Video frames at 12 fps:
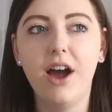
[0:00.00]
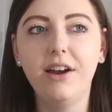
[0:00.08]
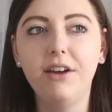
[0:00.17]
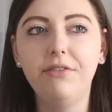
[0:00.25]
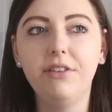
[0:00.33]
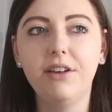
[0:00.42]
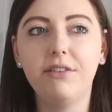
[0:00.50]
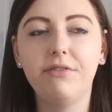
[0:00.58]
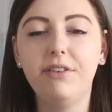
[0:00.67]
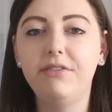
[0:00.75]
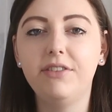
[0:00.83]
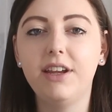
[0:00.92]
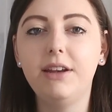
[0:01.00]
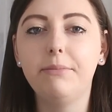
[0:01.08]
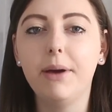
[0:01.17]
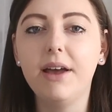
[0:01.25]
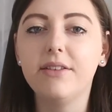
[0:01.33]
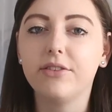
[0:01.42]
I'd have like
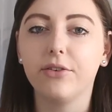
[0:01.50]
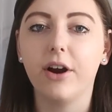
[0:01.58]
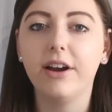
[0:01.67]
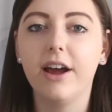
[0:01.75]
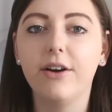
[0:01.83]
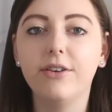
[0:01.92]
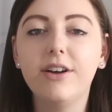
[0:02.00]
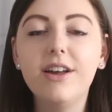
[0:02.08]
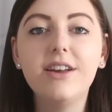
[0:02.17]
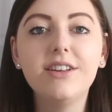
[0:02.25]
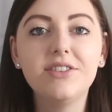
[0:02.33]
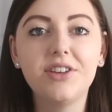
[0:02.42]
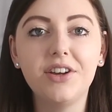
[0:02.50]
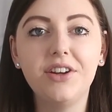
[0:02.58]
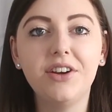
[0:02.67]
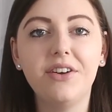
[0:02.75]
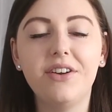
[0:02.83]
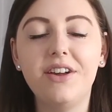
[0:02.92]
fifteen pets right now. So you
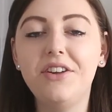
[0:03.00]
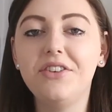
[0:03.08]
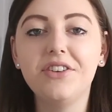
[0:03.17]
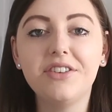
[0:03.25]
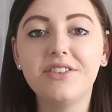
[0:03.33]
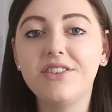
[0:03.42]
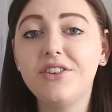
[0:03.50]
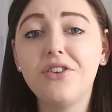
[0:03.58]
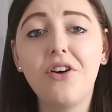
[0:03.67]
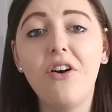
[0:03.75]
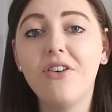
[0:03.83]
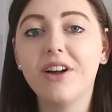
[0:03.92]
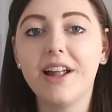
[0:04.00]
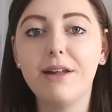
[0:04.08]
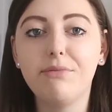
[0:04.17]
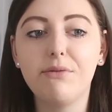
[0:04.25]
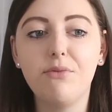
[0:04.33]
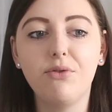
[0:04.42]
know, you just you can't
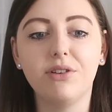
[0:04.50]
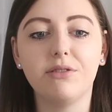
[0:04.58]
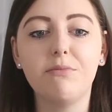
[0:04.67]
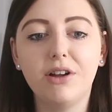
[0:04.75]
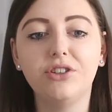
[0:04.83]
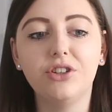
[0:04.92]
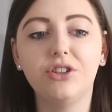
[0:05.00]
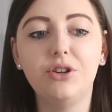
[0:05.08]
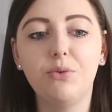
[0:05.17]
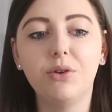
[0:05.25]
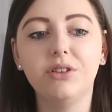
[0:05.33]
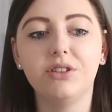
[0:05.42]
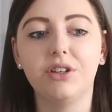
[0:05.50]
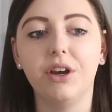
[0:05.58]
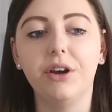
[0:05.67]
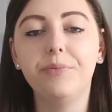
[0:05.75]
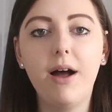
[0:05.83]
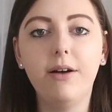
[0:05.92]
keep them all as much as you want
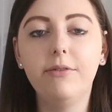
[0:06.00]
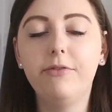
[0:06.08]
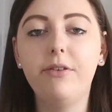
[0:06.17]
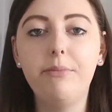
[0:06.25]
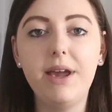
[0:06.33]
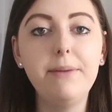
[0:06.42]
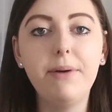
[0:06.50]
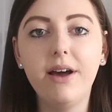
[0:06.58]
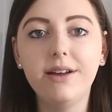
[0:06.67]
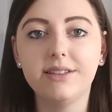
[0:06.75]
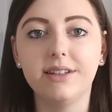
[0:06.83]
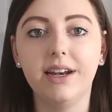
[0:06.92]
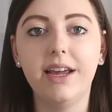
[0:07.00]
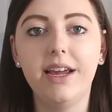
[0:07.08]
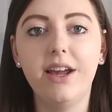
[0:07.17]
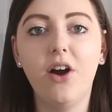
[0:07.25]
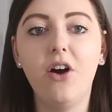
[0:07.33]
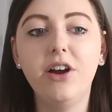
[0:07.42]
to. But for me
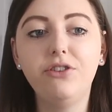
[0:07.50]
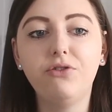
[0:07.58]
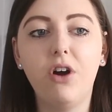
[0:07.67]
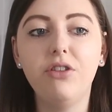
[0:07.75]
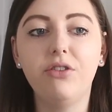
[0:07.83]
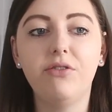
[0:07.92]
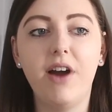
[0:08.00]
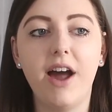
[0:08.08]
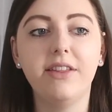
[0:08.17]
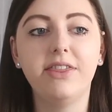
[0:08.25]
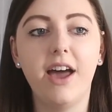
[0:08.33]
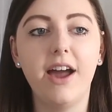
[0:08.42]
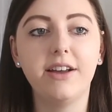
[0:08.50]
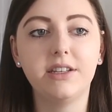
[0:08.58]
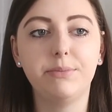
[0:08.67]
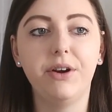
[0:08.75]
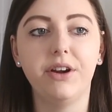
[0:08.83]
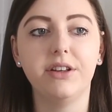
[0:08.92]
personally, I'd rather have had that
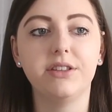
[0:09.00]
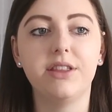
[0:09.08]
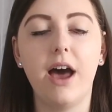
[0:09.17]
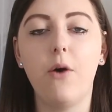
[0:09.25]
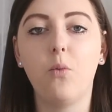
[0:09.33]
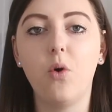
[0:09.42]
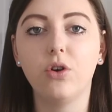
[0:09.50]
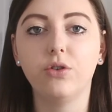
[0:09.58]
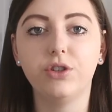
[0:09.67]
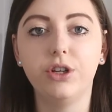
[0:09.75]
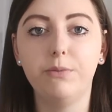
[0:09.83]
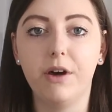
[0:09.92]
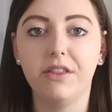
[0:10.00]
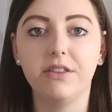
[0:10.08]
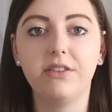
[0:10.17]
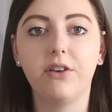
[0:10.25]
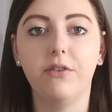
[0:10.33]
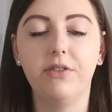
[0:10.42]
experience, that one or two
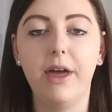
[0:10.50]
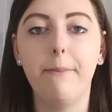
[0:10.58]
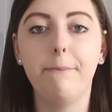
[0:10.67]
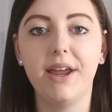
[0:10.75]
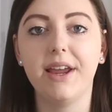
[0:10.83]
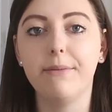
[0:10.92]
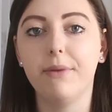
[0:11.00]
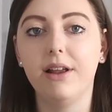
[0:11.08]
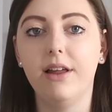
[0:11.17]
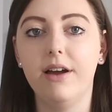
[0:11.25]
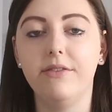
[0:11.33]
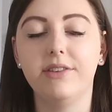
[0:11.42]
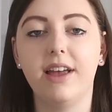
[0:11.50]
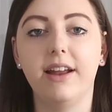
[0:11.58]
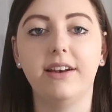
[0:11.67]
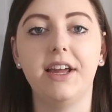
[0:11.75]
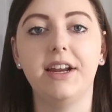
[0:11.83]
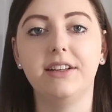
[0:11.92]
months of them being in my lives
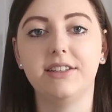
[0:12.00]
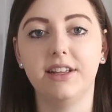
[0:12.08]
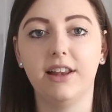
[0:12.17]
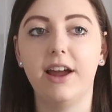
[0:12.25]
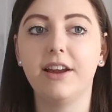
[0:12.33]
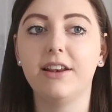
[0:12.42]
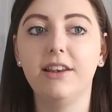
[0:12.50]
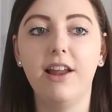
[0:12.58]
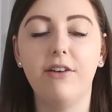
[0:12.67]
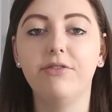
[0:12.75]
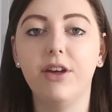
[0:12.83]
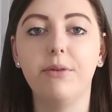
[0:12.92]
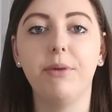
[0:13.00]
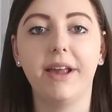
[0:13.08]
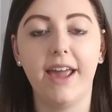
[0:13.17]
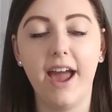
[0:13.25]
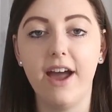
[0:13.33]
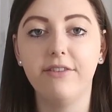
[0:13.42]
and getting to like love them
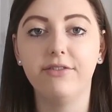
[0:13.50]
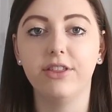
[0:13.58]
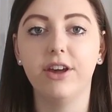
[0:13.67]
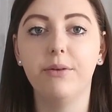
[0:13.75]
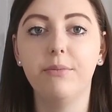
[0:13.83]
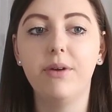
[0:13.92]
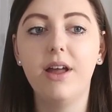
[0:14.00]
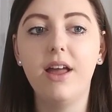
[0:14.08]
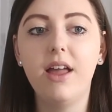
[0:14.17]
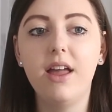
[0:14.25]
and care for them,